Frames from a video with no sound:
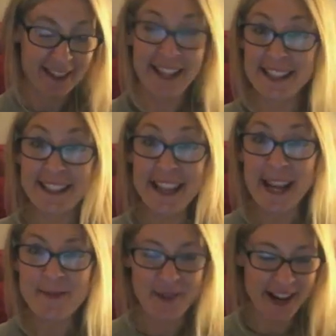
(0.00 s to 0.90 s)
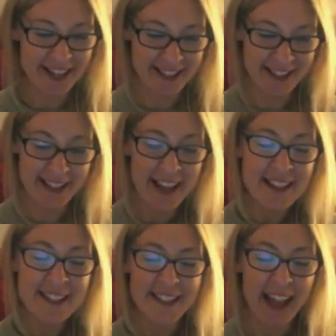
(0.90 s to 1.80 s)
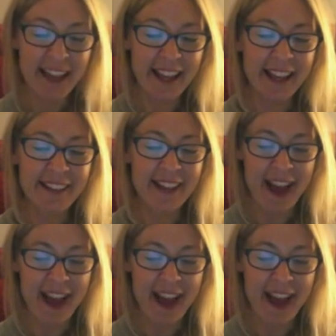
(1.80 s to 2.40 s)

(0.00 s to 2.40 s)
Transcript: In celebration, Psyche and